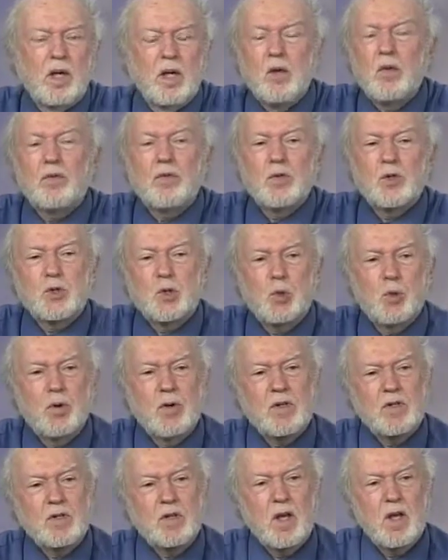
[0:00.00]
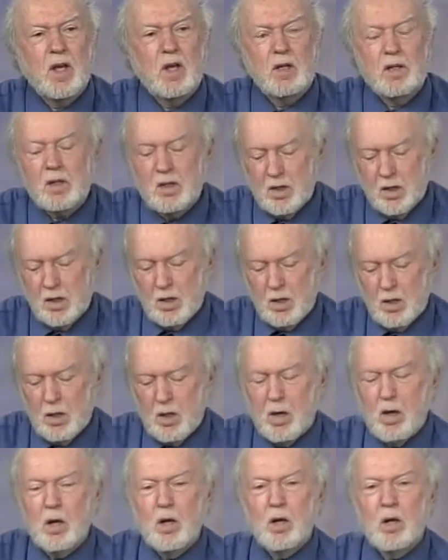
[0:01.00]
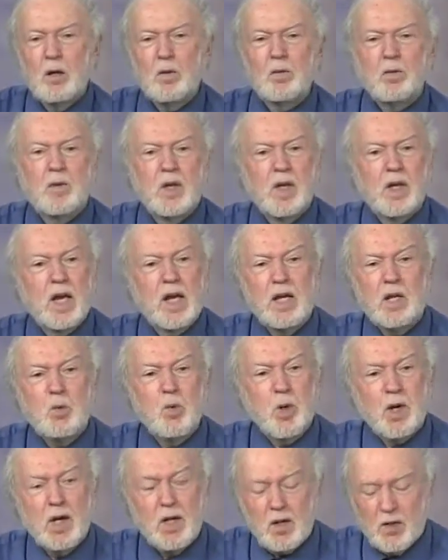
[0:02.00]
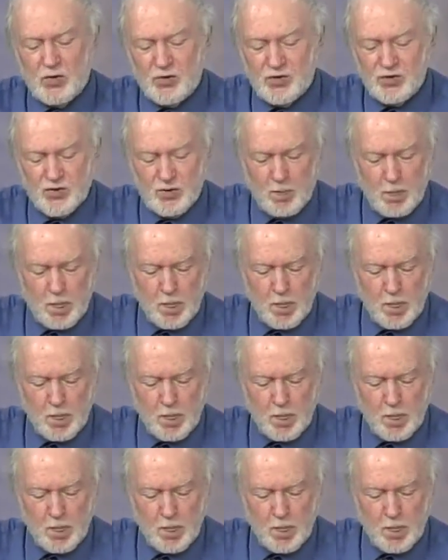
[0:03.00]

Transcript: health insurance than, uh, than anyone else.